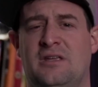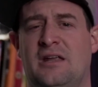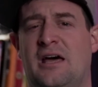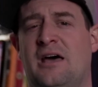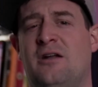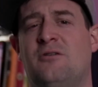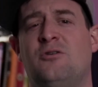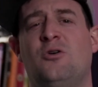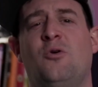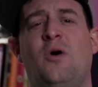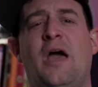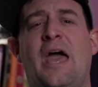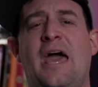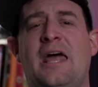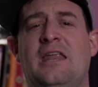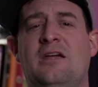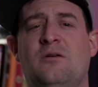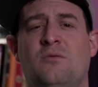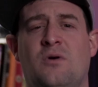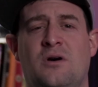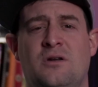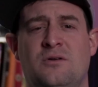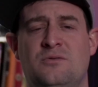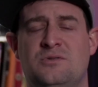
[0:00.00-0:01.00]
it. I don't know
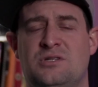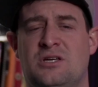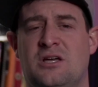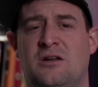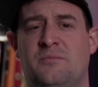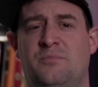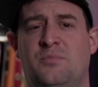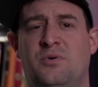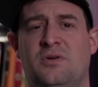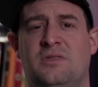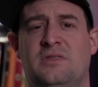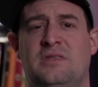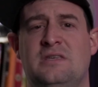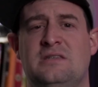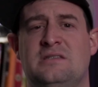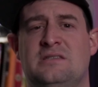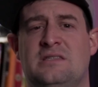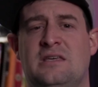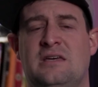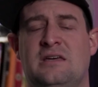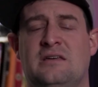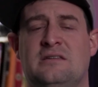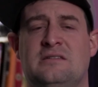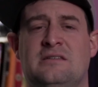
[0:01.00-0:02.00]
anyone who's gonna put these
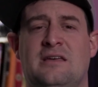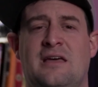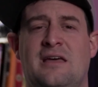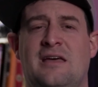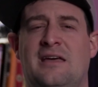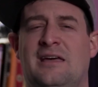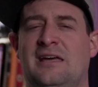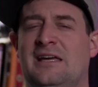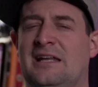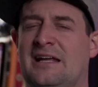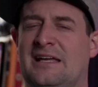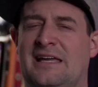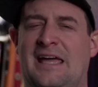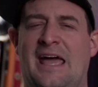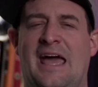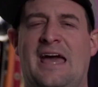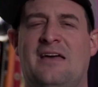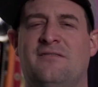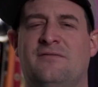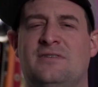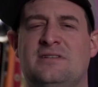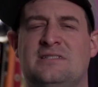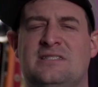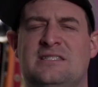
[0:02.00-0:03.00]
things in a
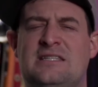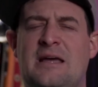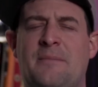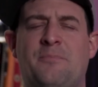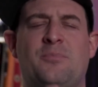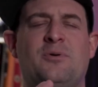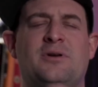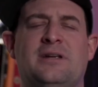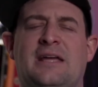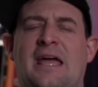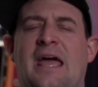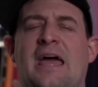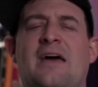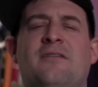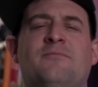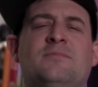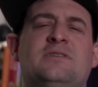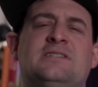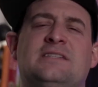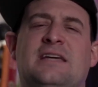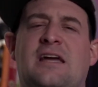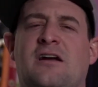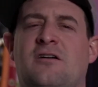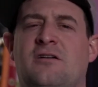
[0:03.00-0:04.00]
canvas, separate
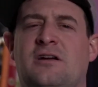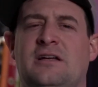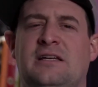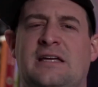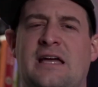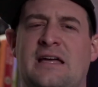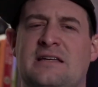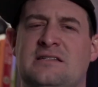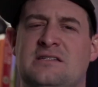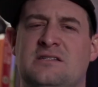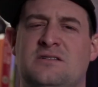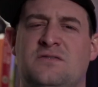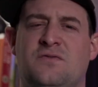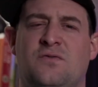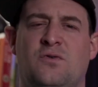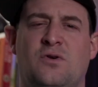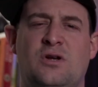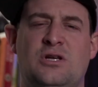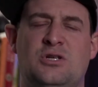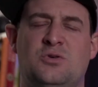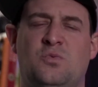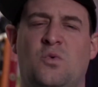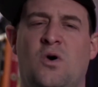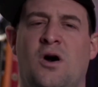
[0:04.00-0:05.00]
canvas carrying cases
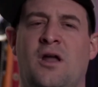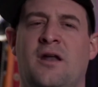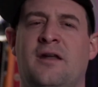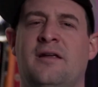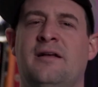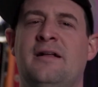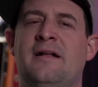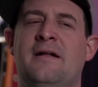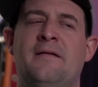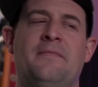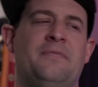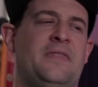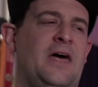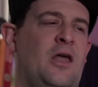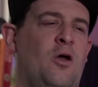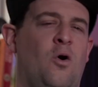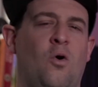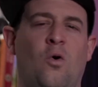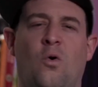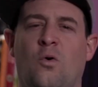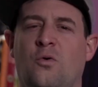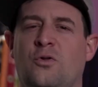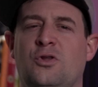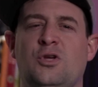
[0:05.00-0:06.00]
for each one that
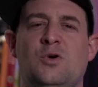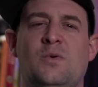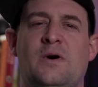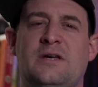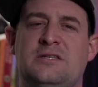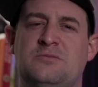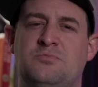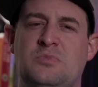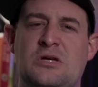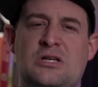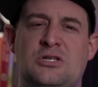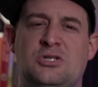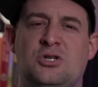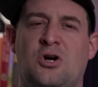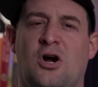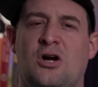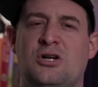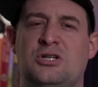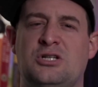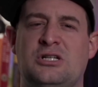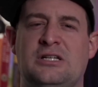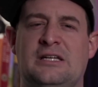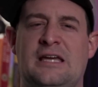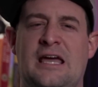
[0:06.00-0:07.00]
hold USB
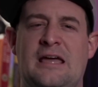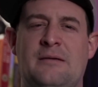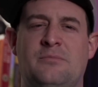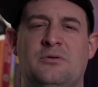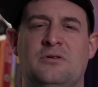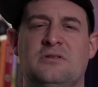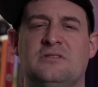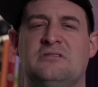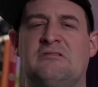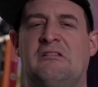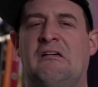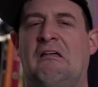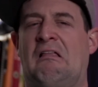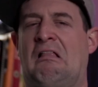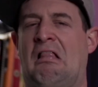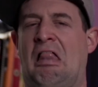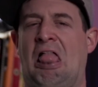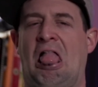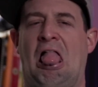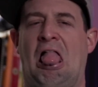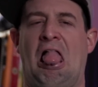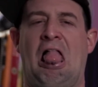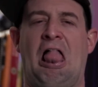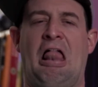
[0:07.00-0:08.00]
charging cables.
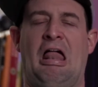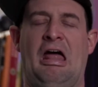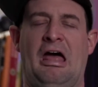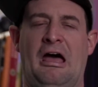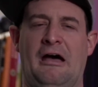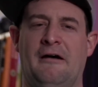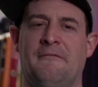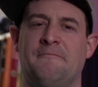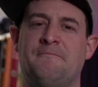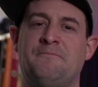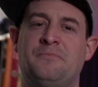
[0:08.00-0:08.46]
Yeah.